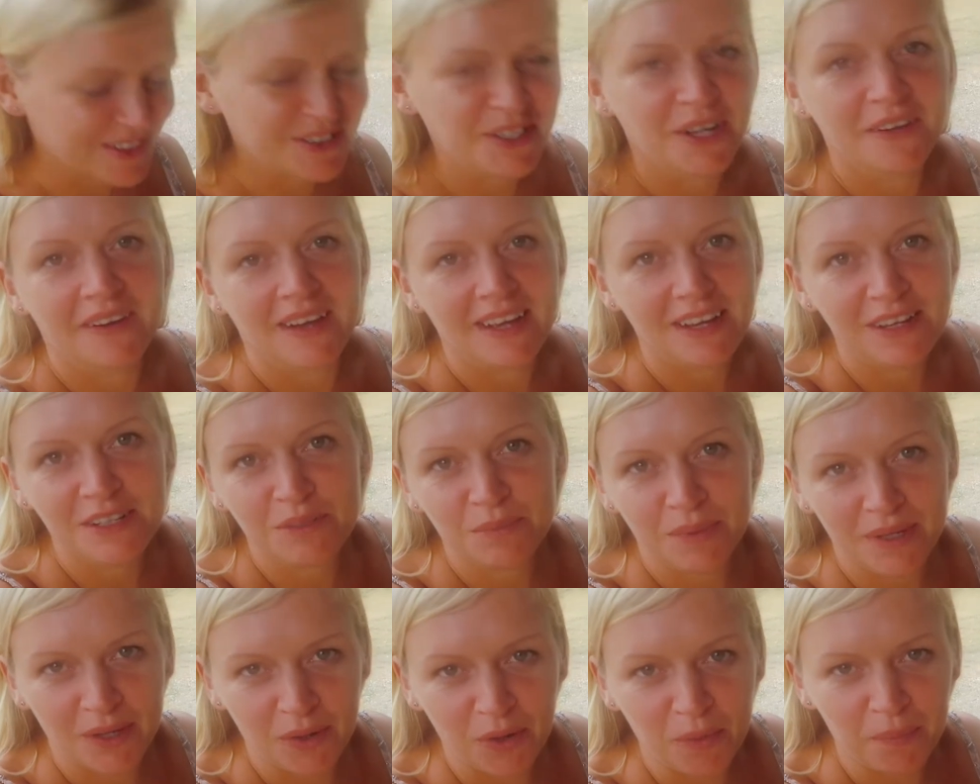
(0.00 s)
It's alright
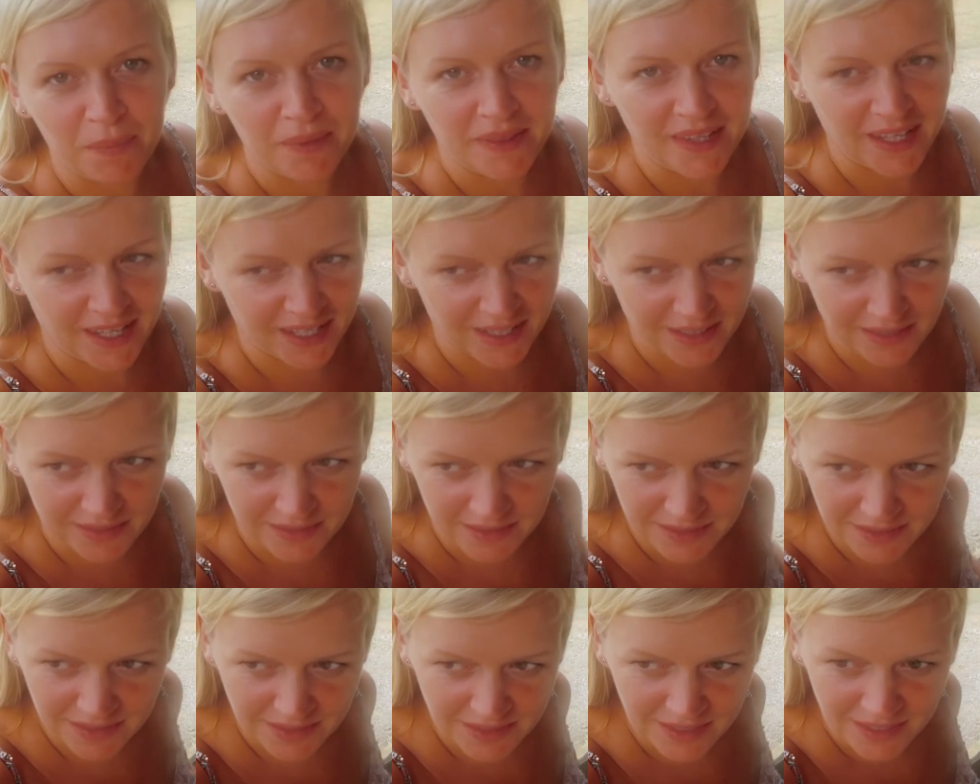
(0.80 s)
because we're up in the
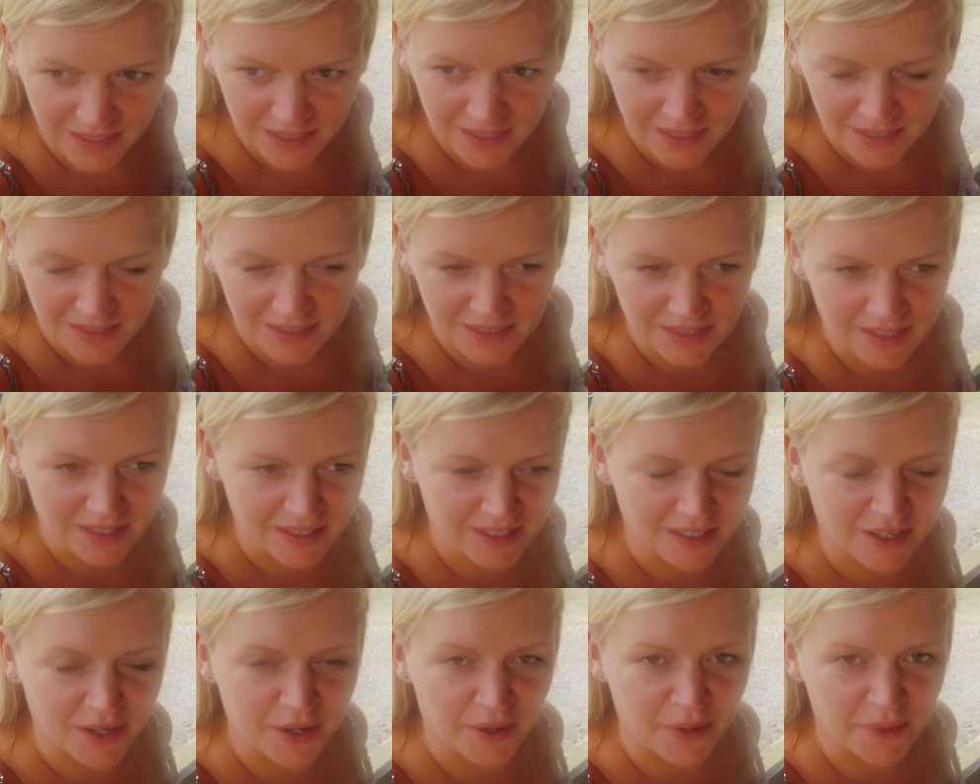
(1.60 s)
hills.
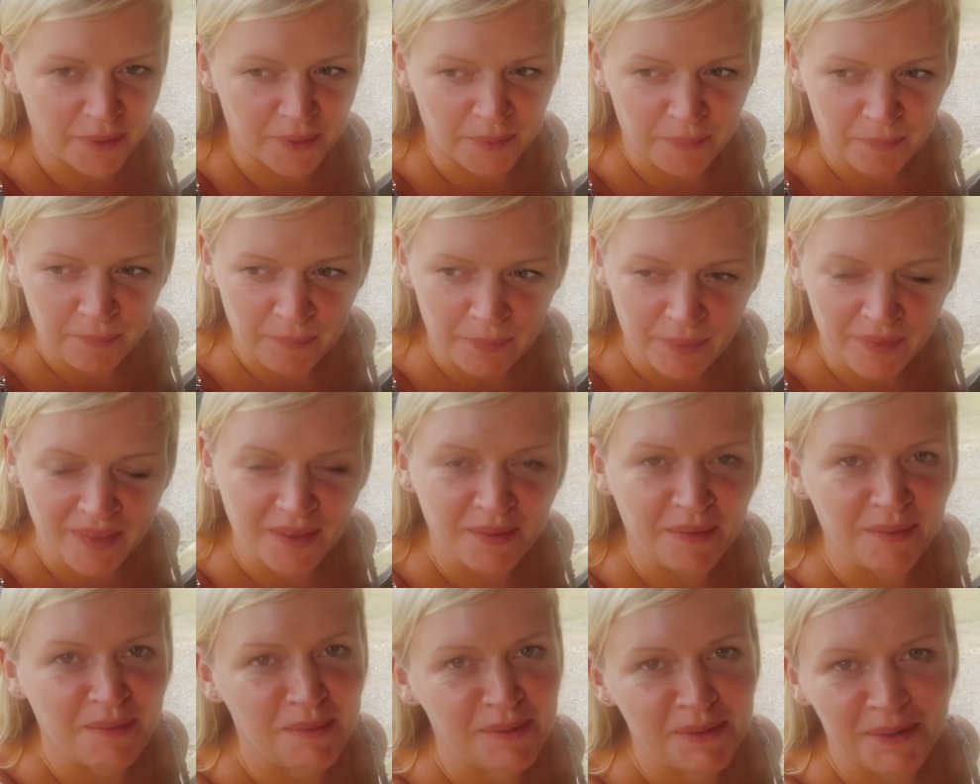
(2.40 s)
Like at home, but
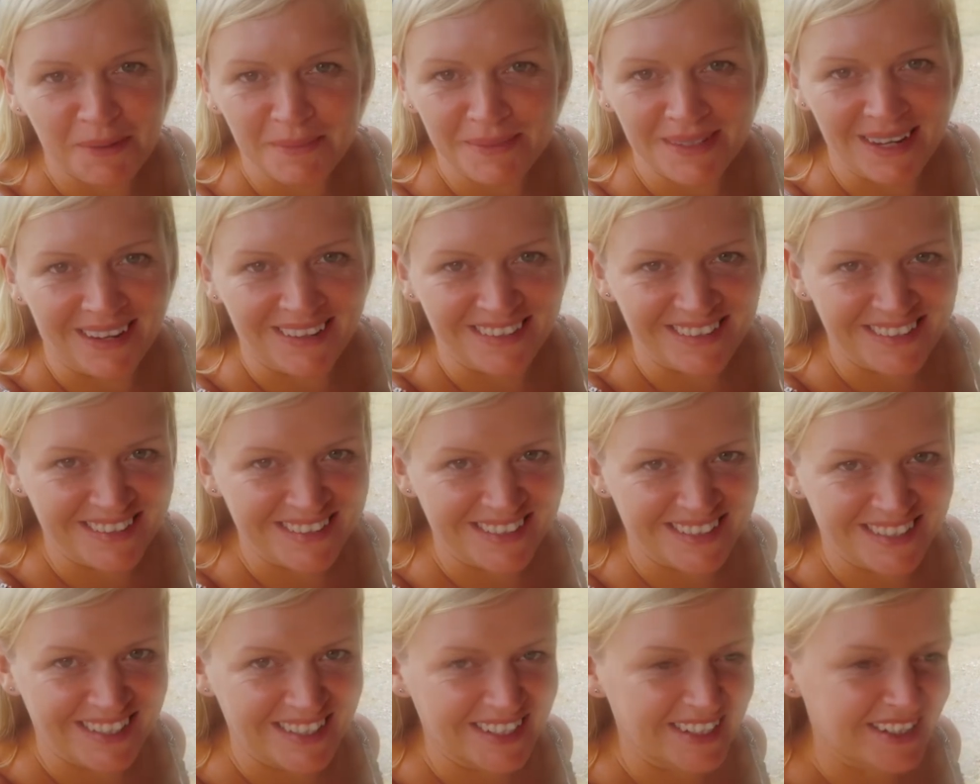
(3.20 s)
then when we come down into
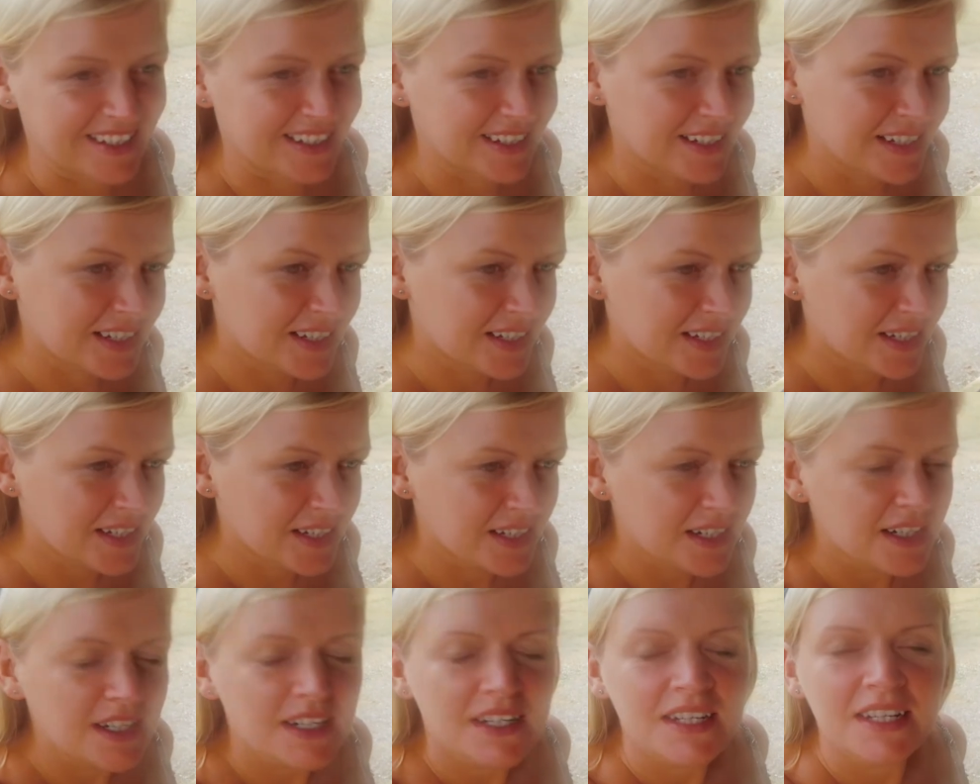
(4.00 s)
the city,
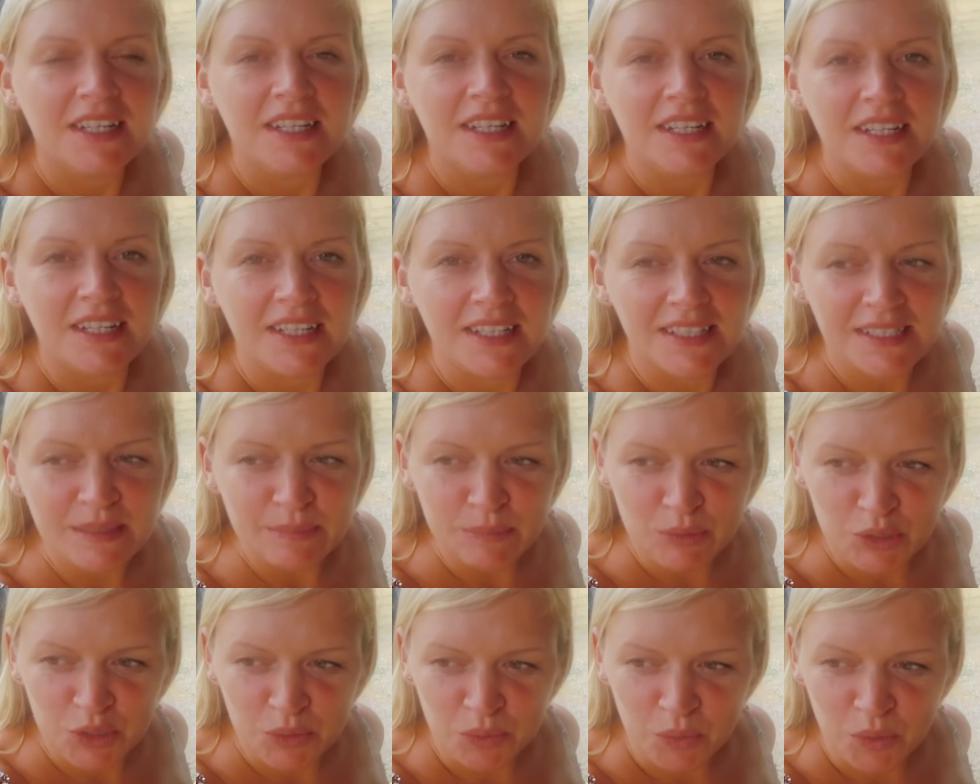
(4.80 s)

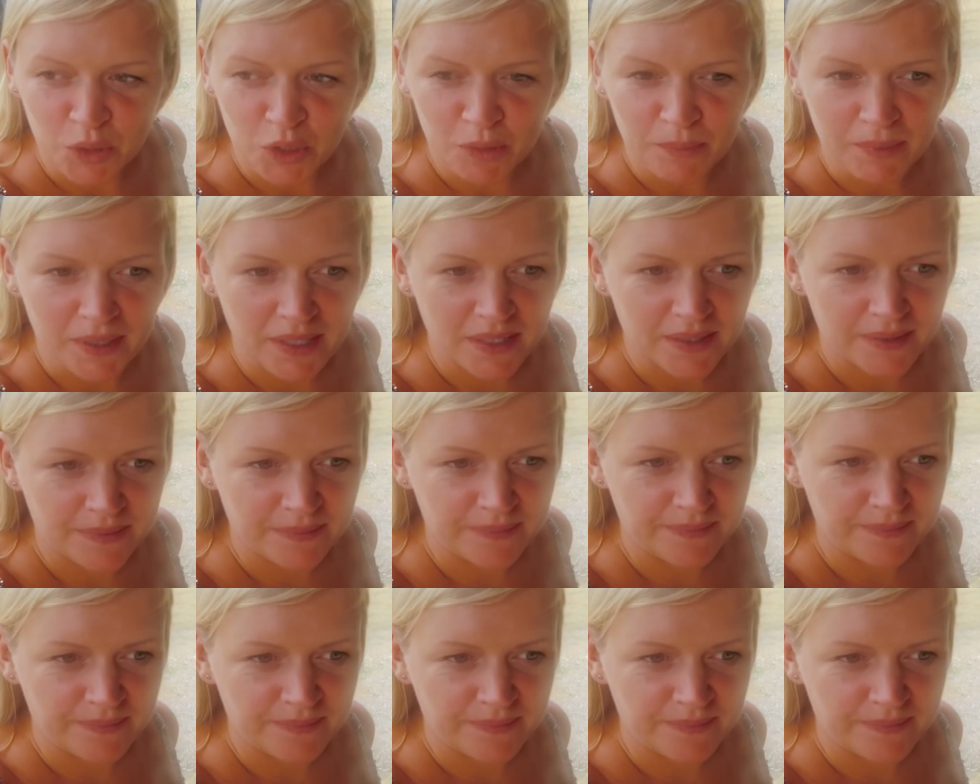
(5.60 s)
it's much warmer.